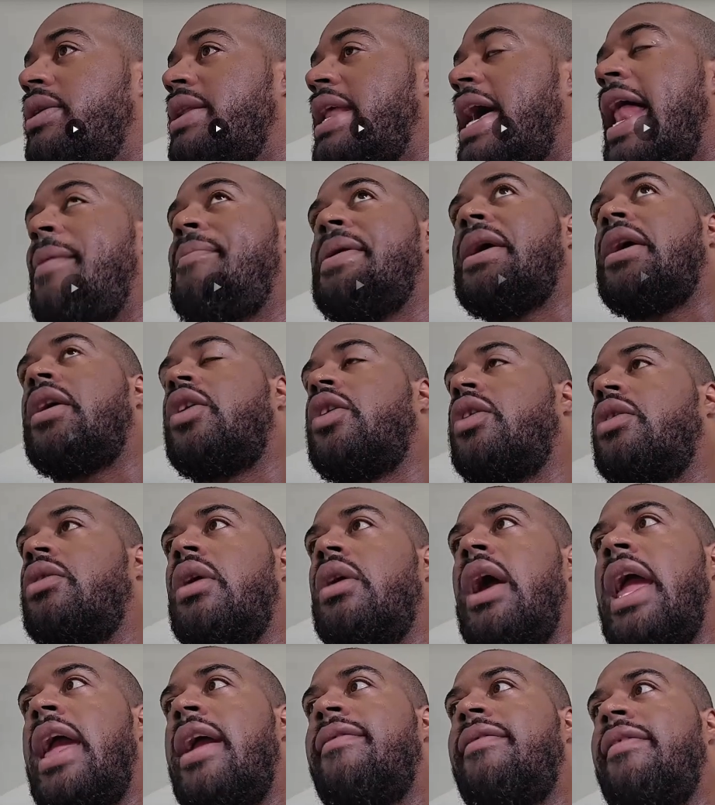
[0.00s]
Now, I've been
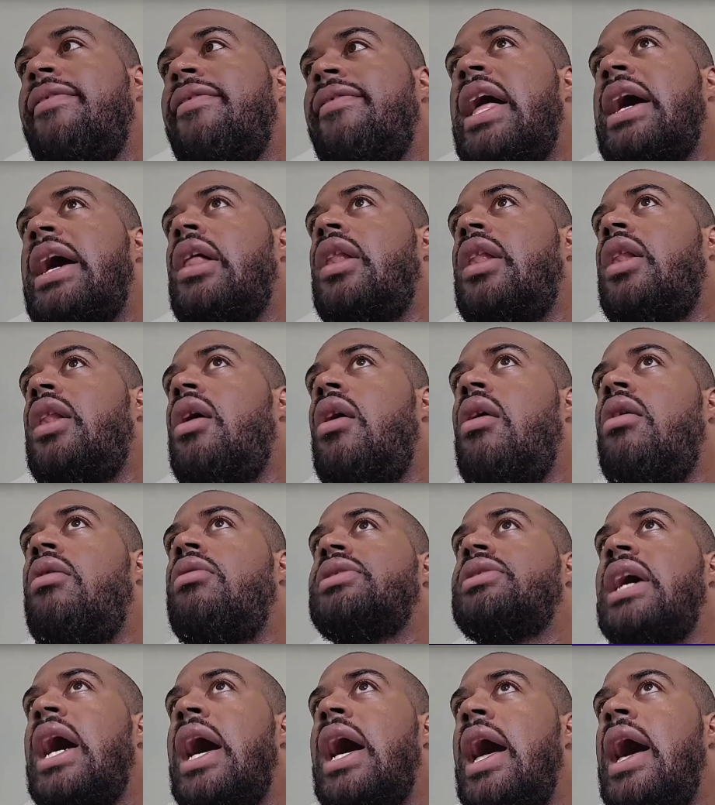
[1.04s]
craving for like a
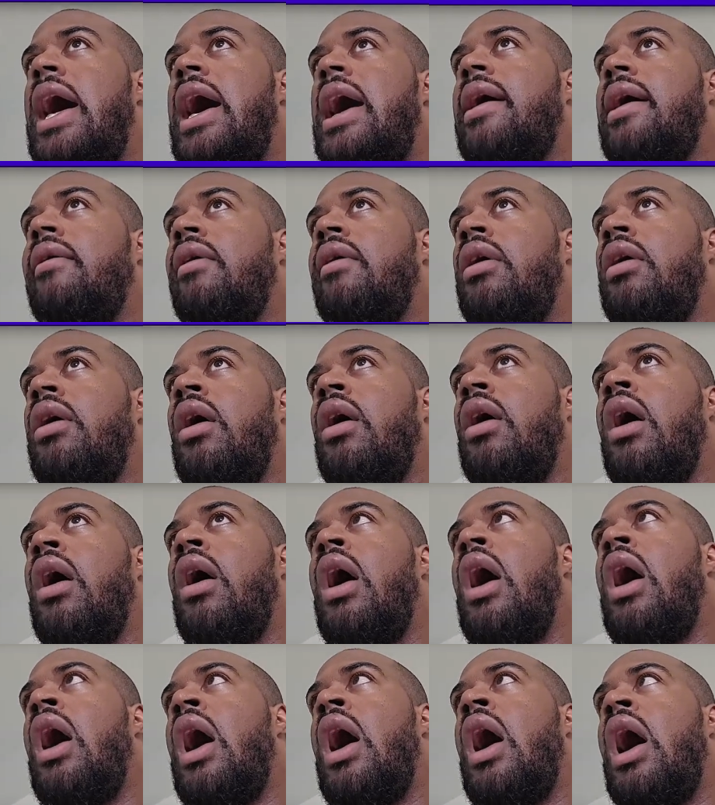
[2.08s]
long time. This is
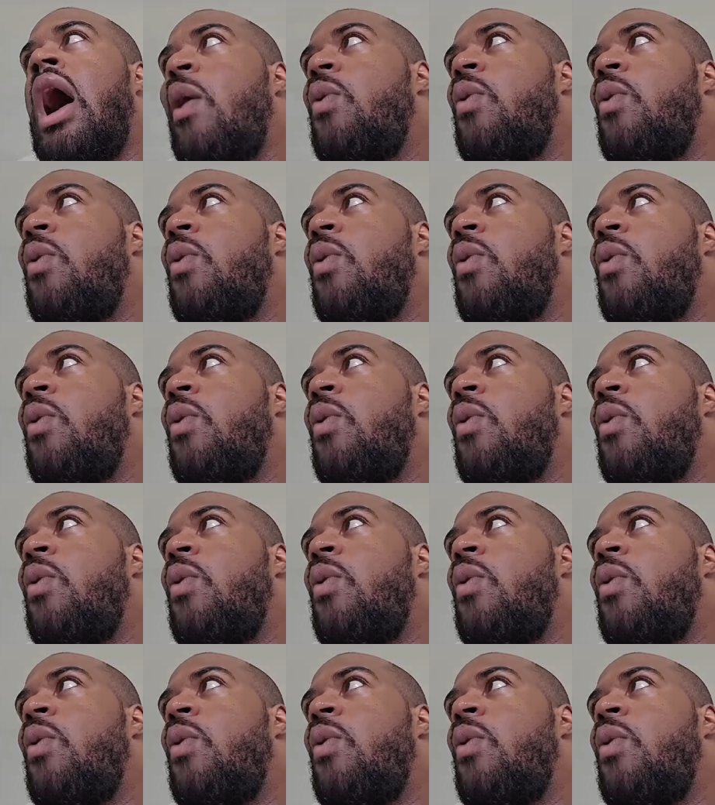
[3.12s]
real.